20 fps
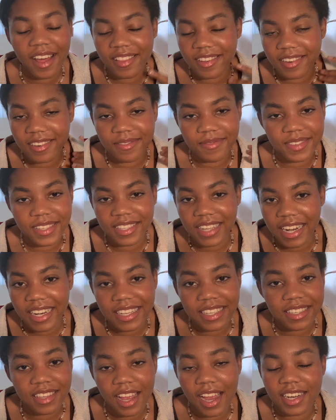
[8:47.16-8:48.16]
other
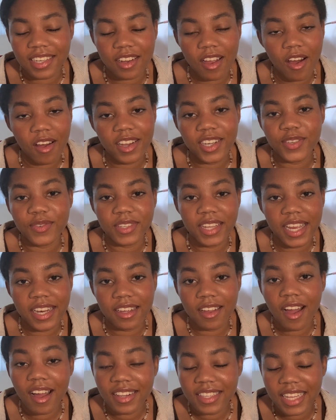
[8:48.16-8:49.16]
study/college
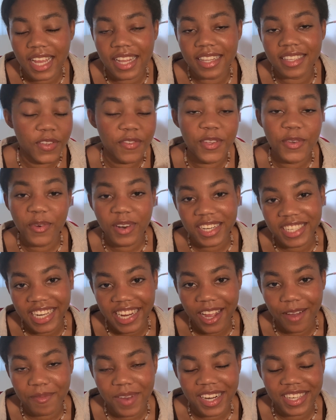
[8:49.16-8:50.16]
related content. So if you want to
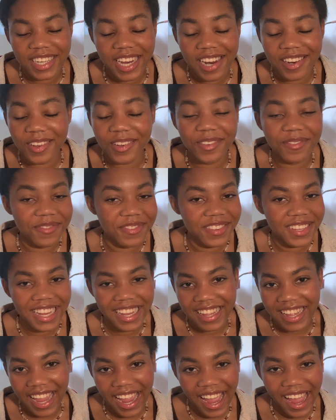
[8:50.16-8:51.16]
check out my channel,
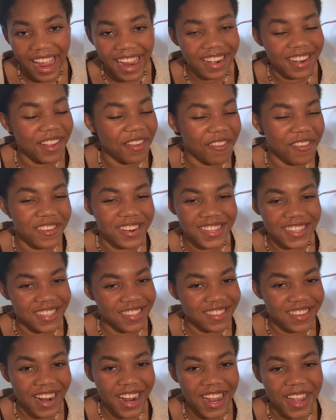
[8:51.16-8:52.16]
you can. If you want to
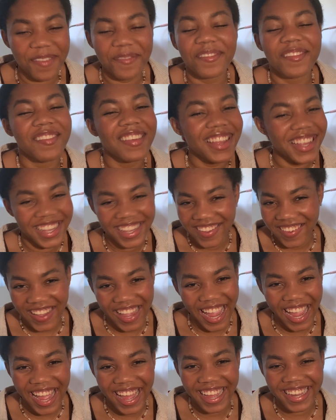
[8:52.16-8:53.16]
subscribe, you
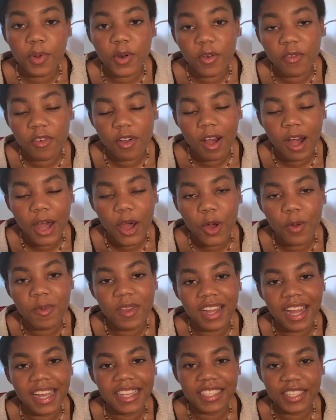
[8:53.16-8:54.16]
can. But overall, I hope
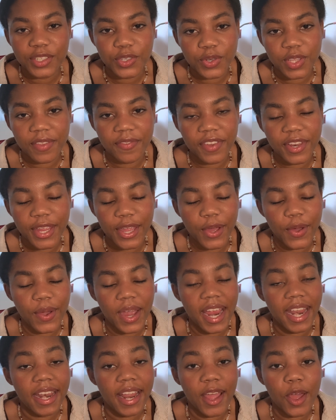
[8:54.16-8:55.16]
you guys enjoyed the video
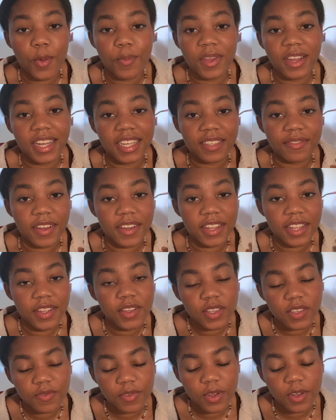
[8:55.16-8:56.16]
and I hope you guys found it
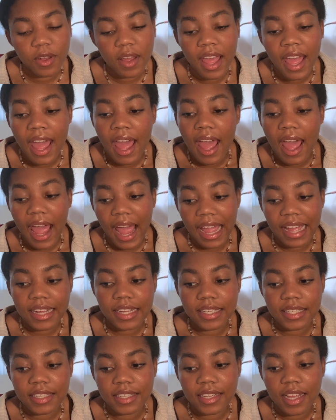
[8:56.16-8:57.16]
useful.
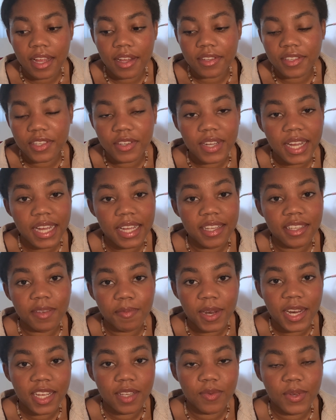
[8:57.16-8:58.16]
And I'll see you guys
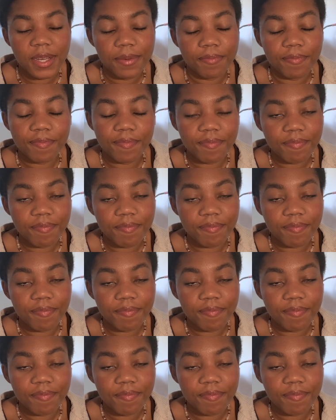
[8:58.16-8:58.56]
in my next one.